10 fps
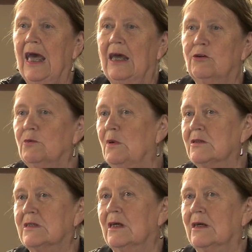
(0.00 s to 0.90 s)
and
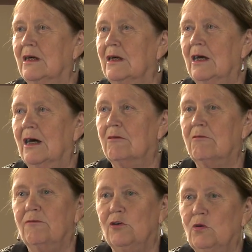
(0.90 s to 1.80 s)
almost a
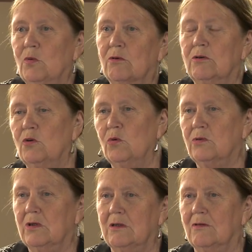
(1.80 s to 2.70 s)
review or an
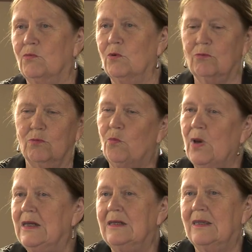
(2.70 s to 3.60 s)
audit of, well,
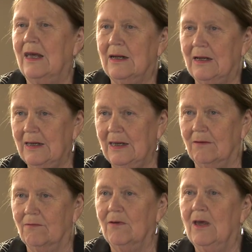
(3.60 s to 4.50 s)
where did that
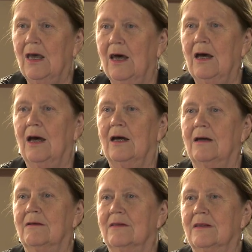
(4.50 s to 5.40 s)
leave
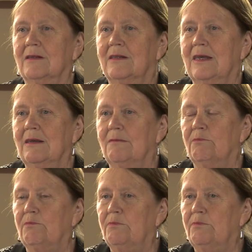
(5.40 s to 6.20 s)
the